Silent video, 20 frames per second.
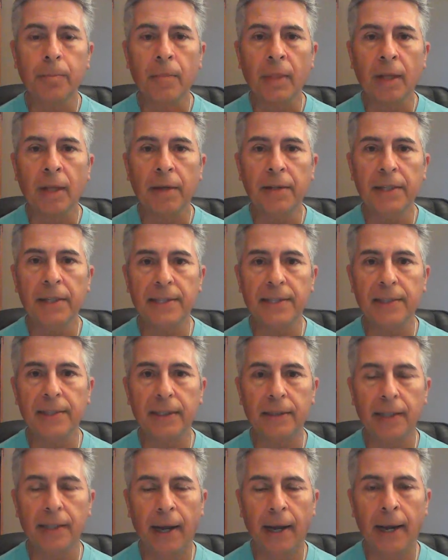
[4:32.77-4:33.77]
This is a
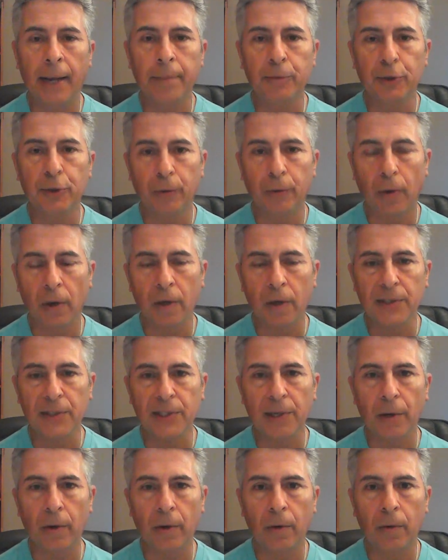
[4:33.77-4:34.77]
time to
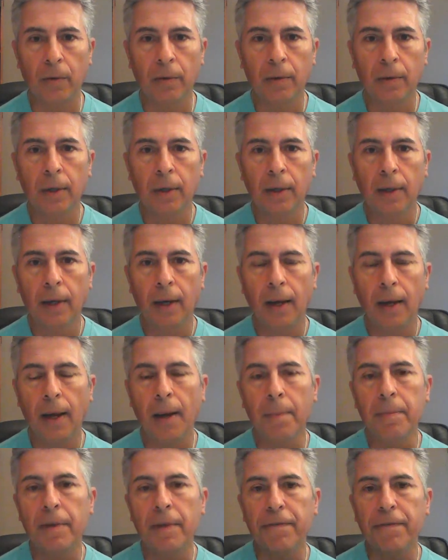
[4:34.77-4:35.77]
also
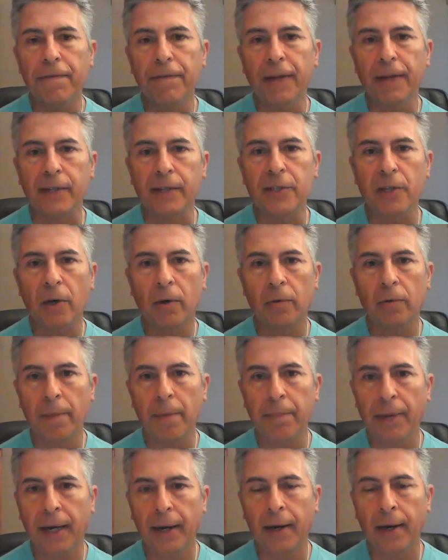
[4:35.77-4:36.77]
fix or
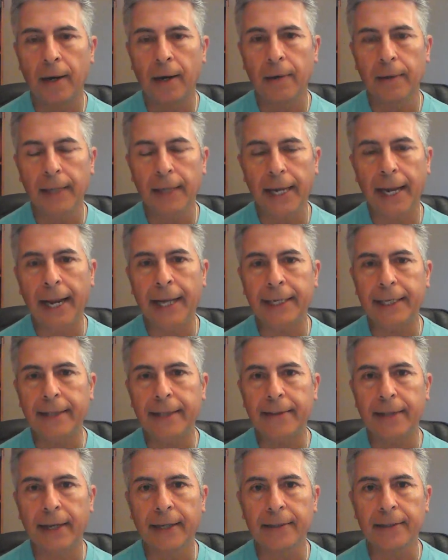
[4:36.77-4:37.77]
repair
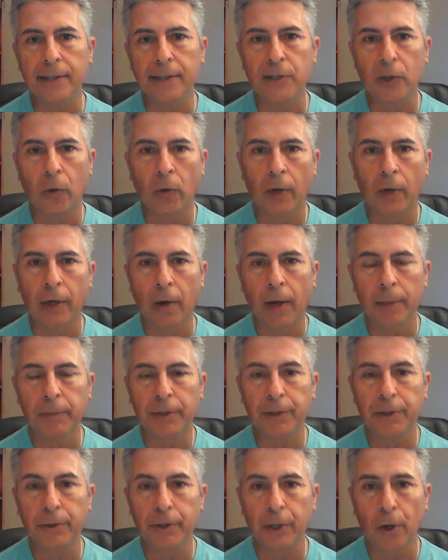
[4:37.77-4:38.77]
anything that's going on with
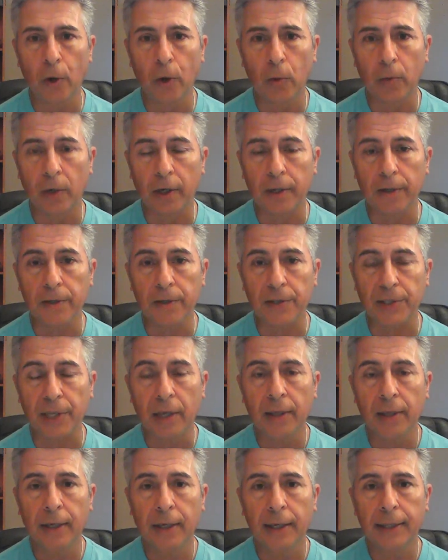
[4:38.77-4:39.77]
your coworkers.
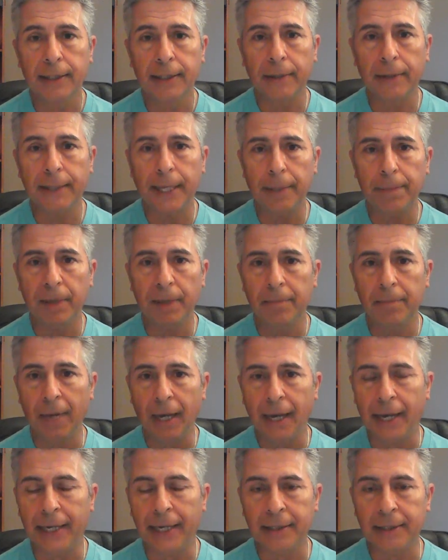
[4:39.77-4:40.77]
Now keep in
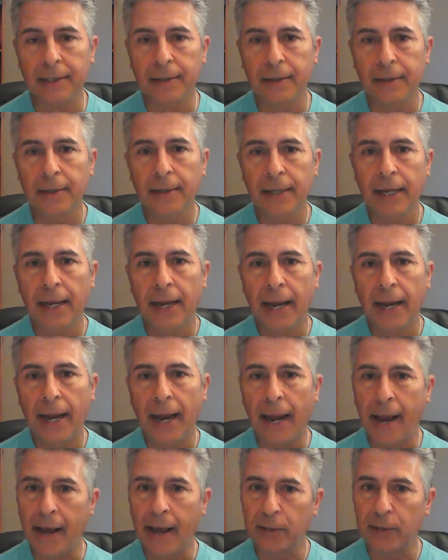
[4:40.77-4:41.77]
mind,
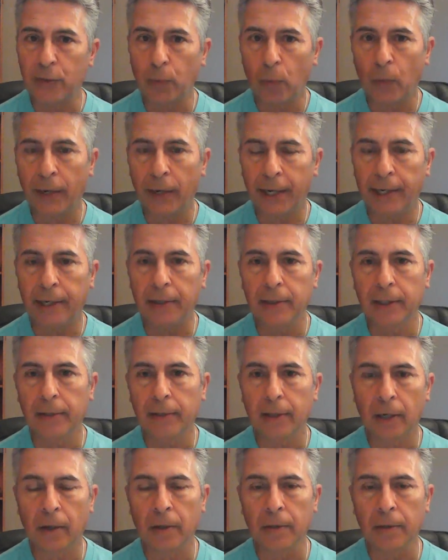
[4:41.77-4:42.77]
as we
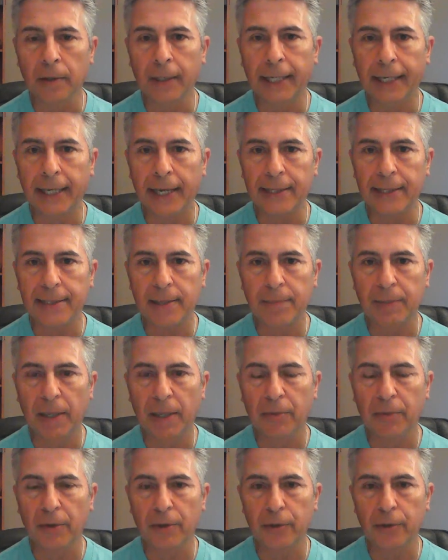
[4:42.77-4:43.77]
are looking at
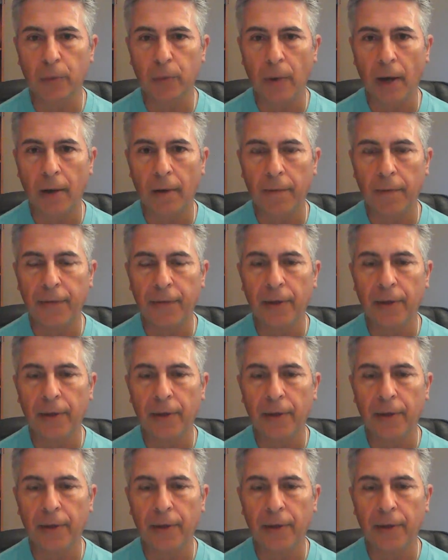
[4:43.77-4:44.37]
September the 12th,